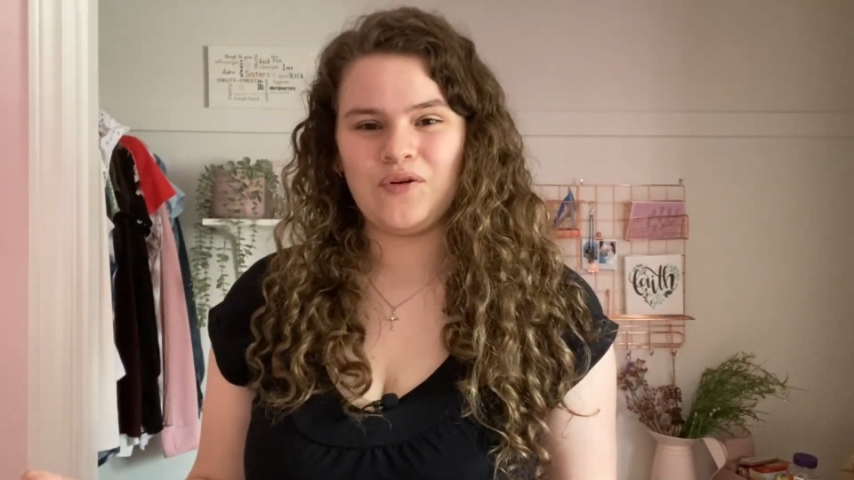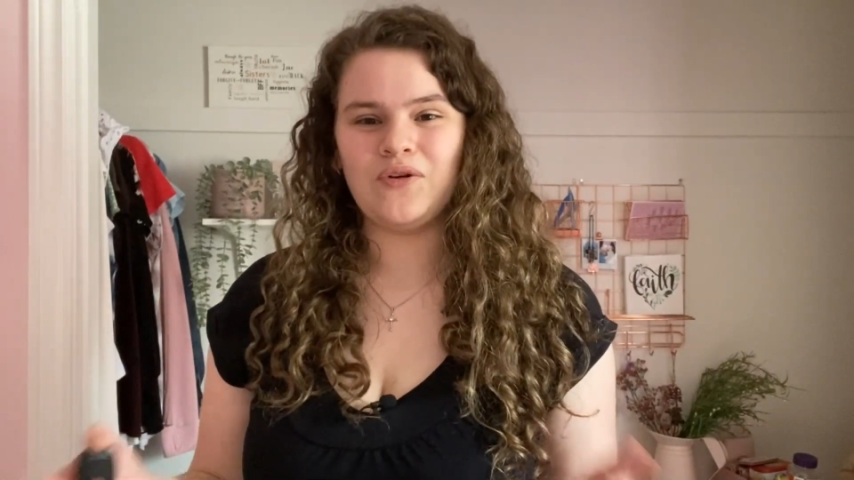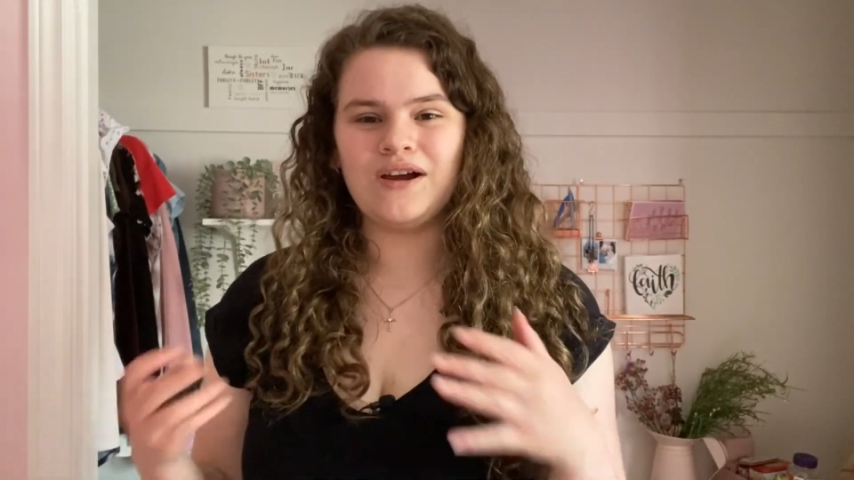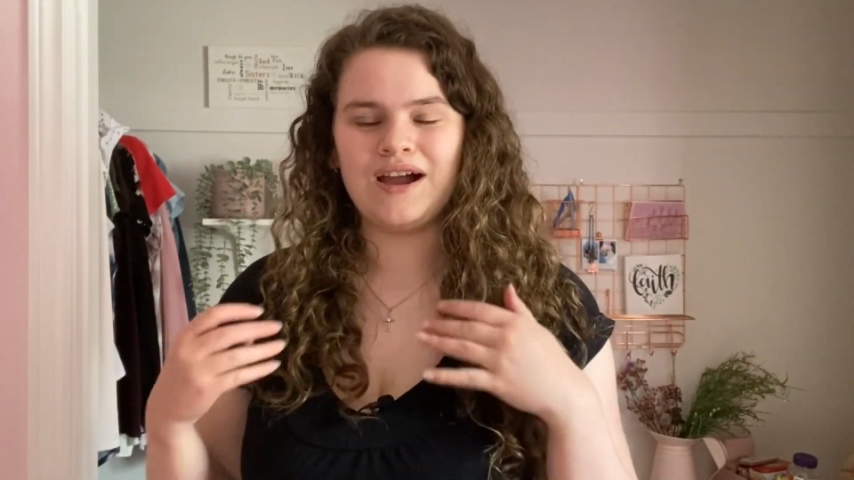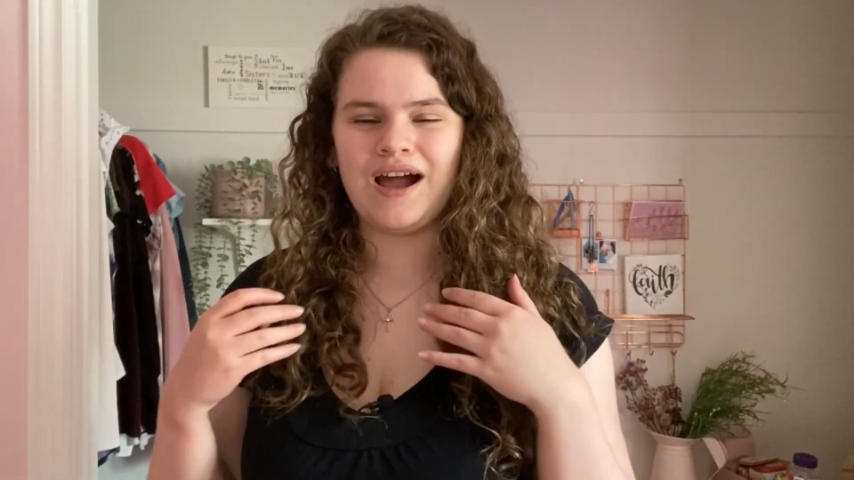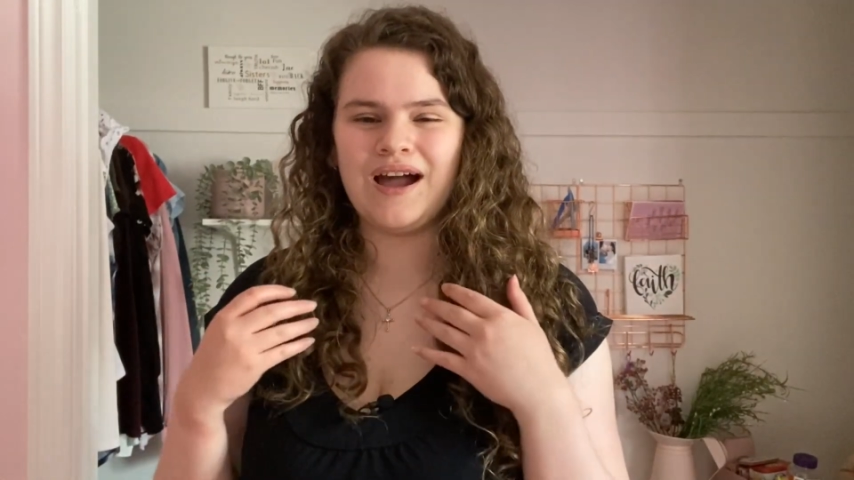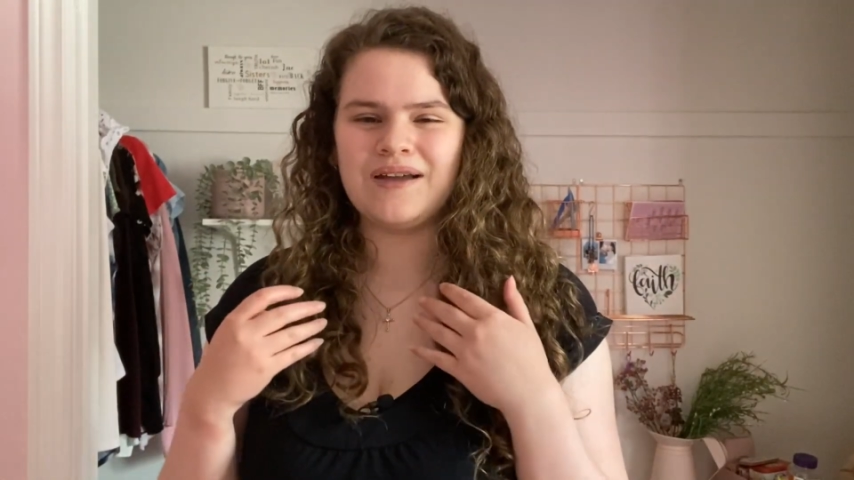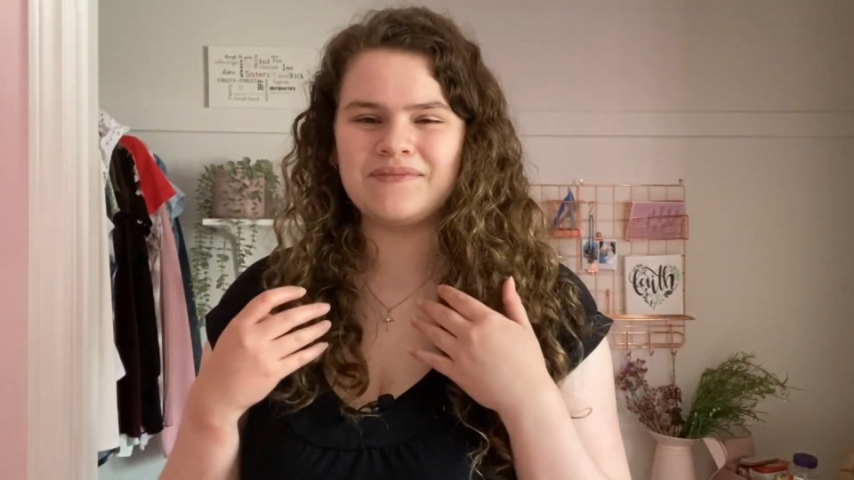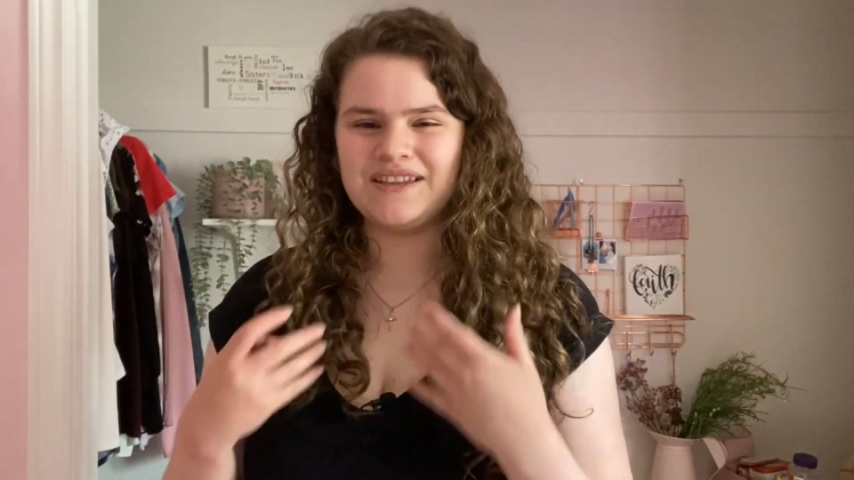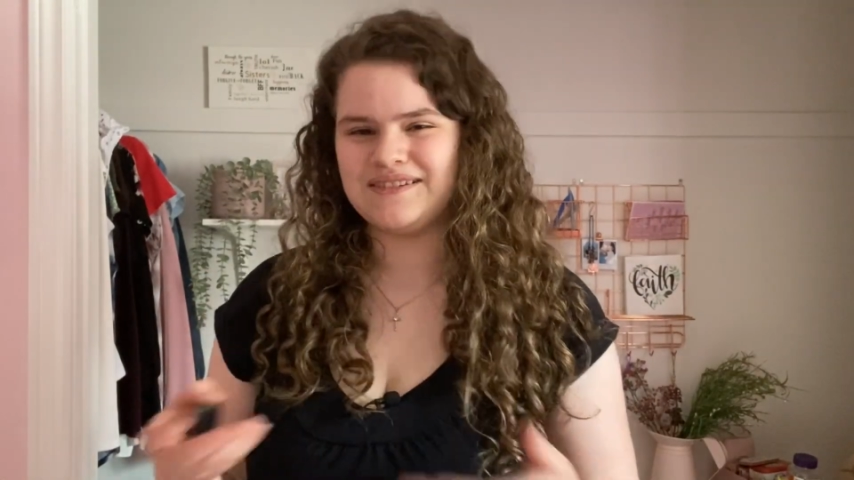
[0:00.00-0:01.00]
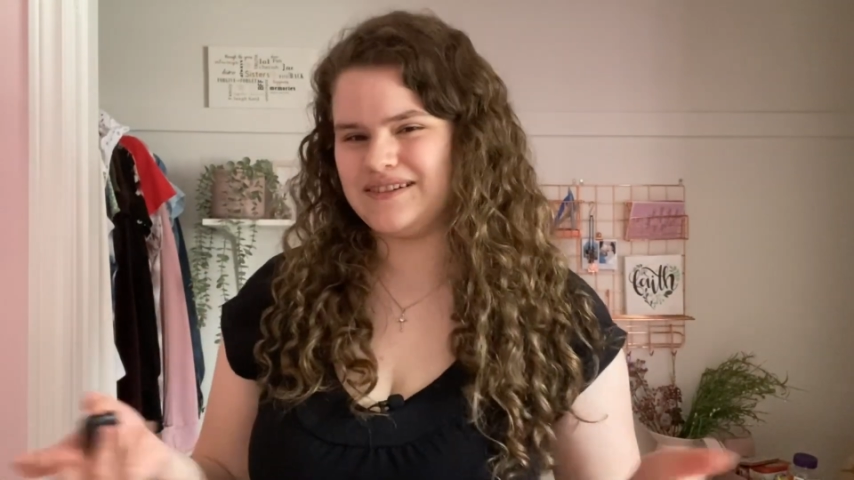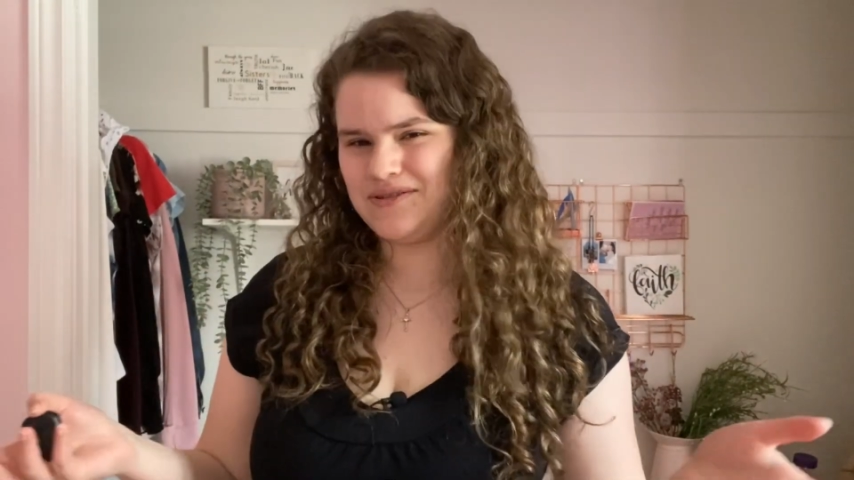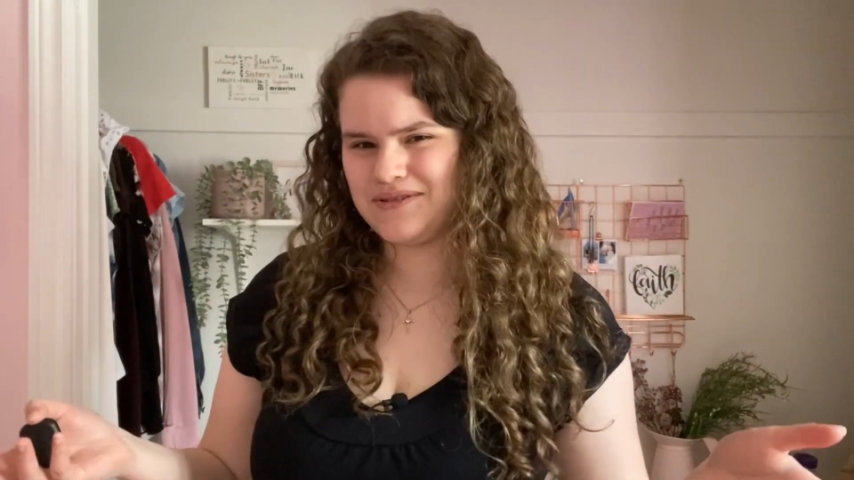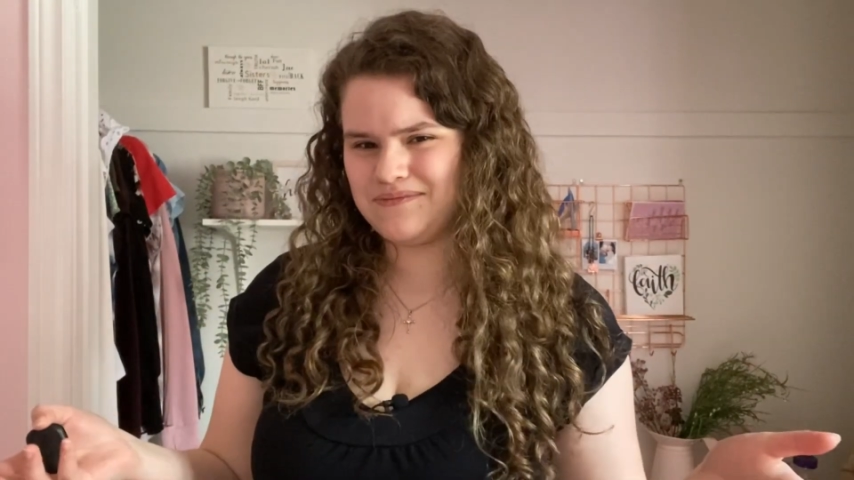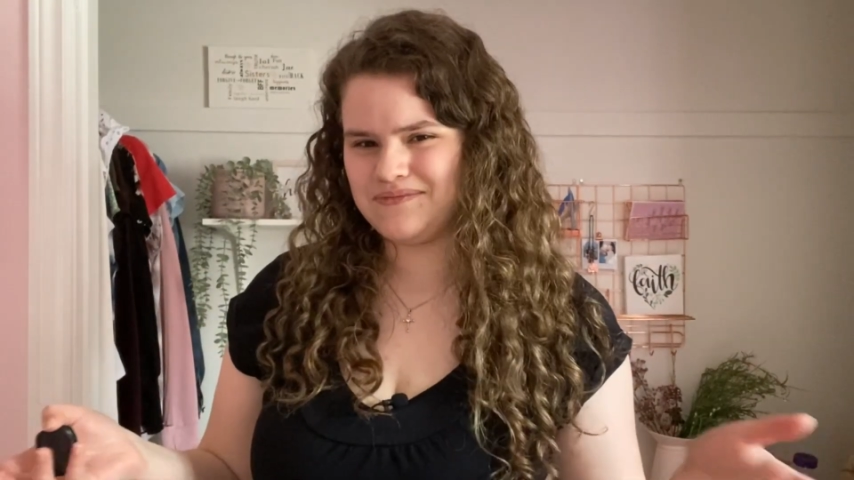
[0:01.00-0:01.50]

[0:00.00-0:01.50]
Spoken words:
or I'm getting to know them.